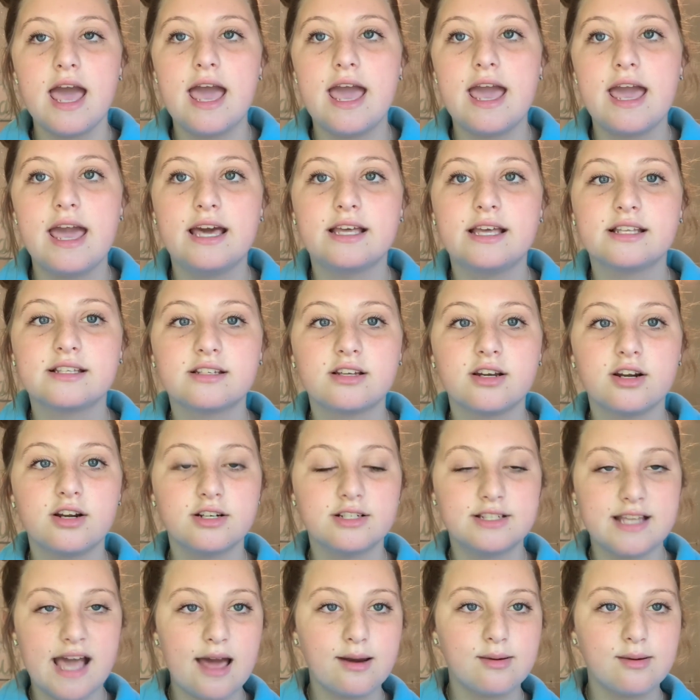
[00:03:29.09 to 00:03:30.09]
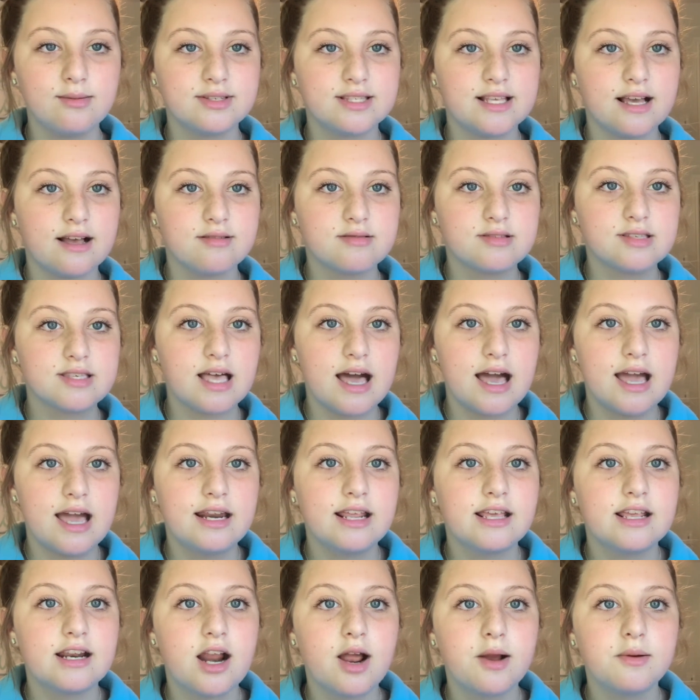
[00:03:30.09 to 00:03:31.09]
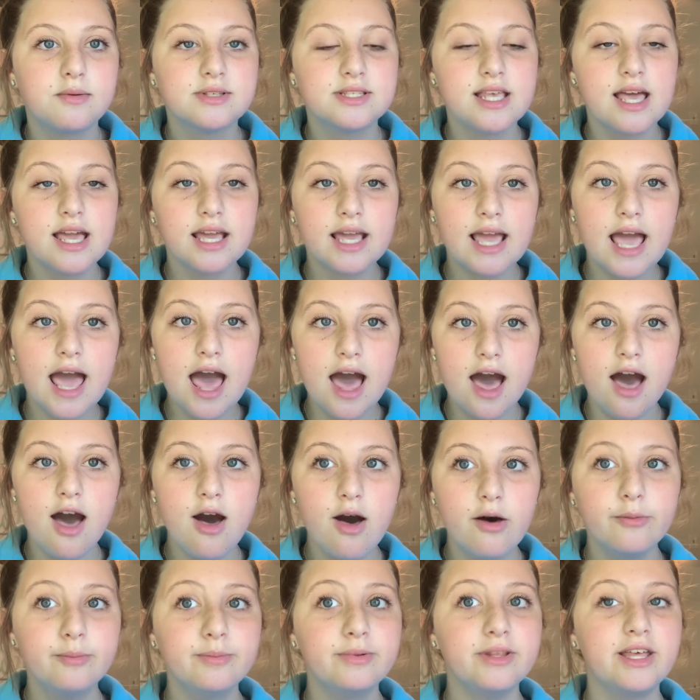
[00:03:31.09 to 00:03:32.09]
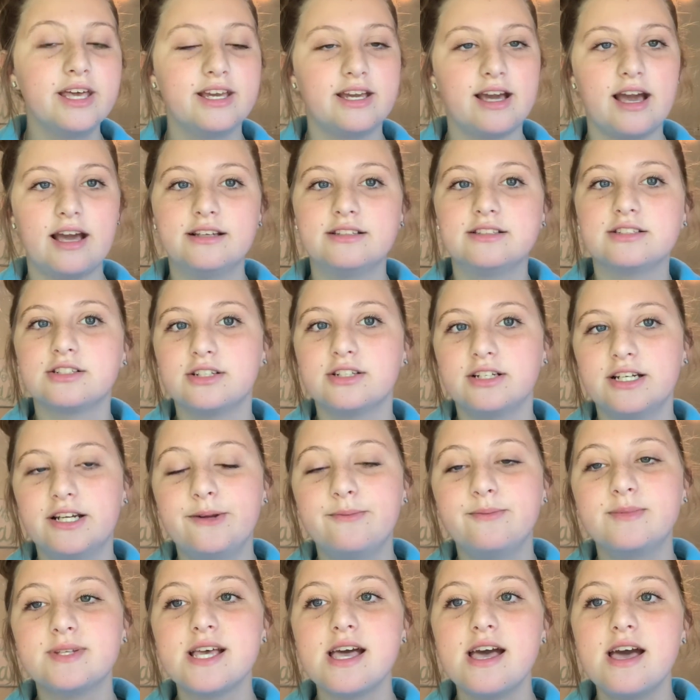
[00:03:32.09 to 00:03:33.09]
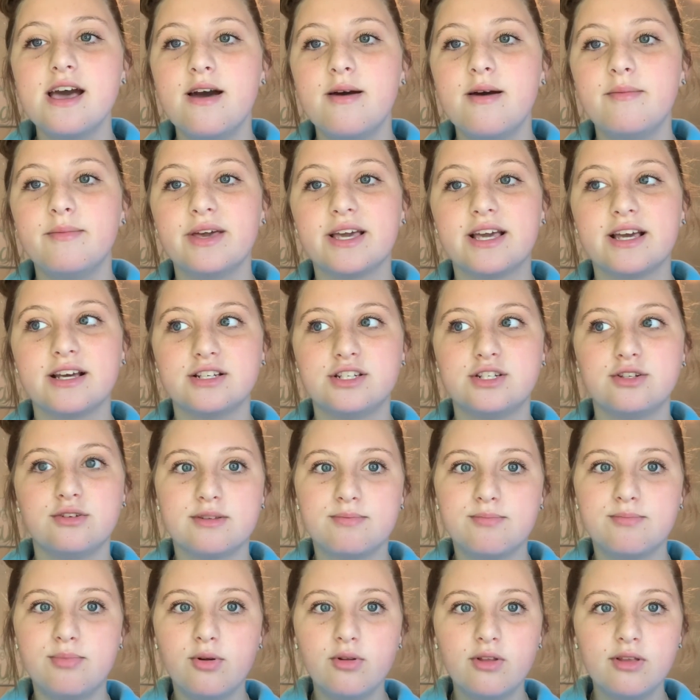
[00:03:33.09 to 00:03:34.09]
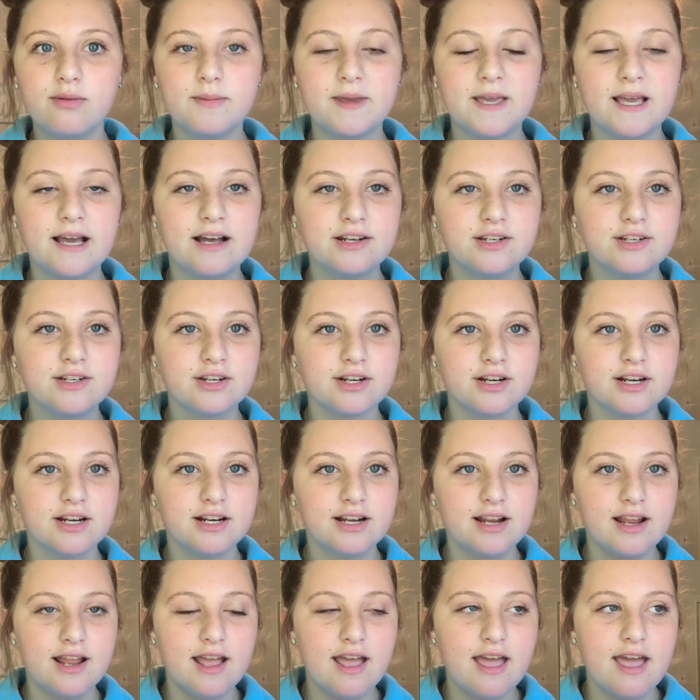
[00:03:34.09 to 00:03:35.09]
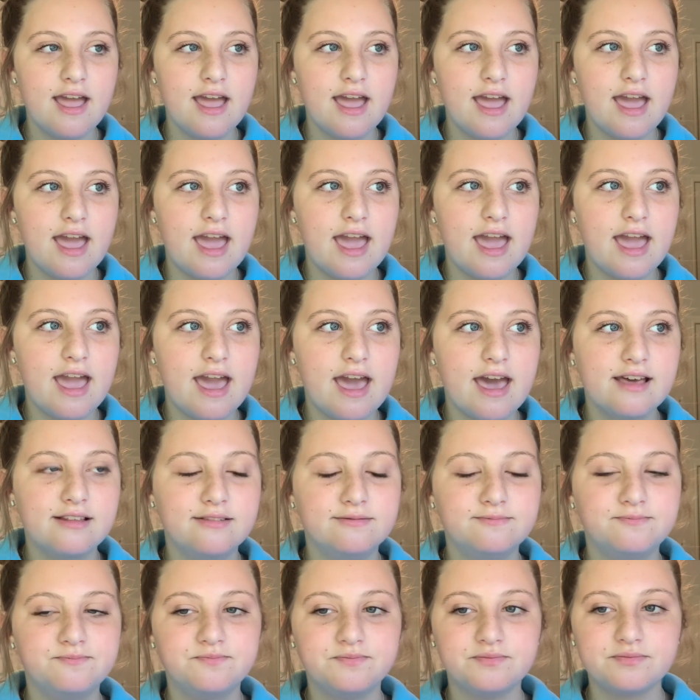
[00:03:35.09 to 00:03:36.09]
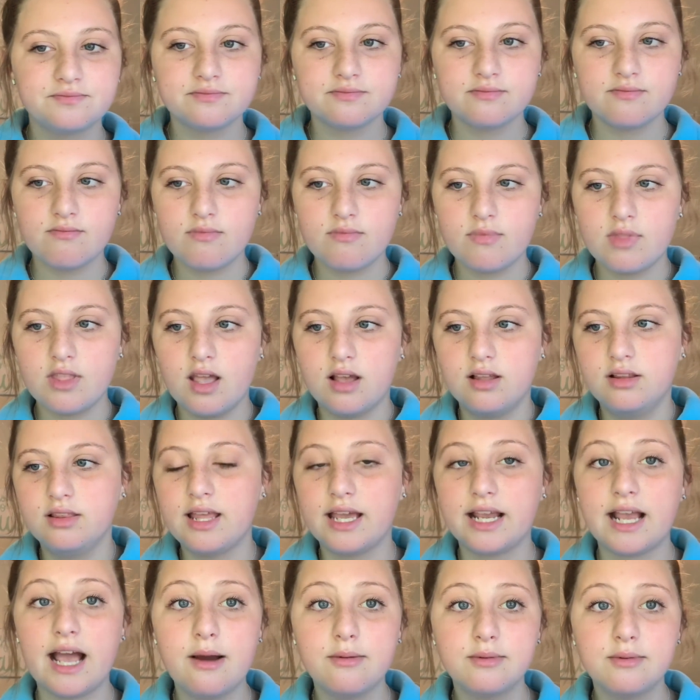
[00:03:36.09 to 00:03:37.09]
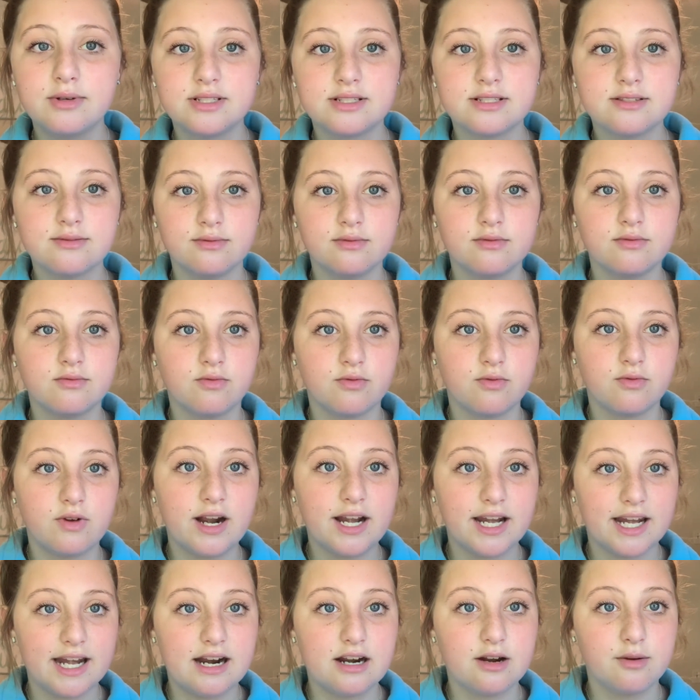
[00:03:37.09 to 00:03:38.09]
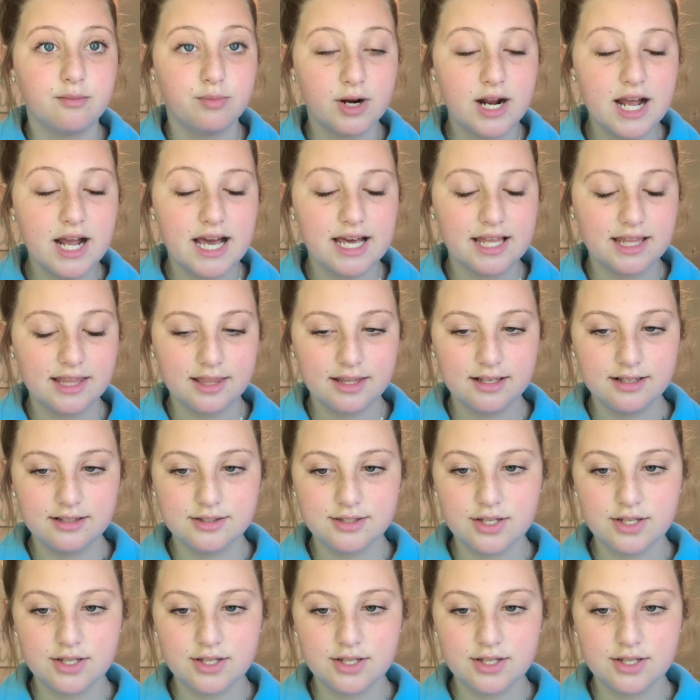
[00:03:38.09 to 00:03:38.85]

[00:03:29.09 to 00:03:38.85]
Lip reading: And her dad was outside and I was like, help, like I screamed because she was pulling me under and like I was running out of breath.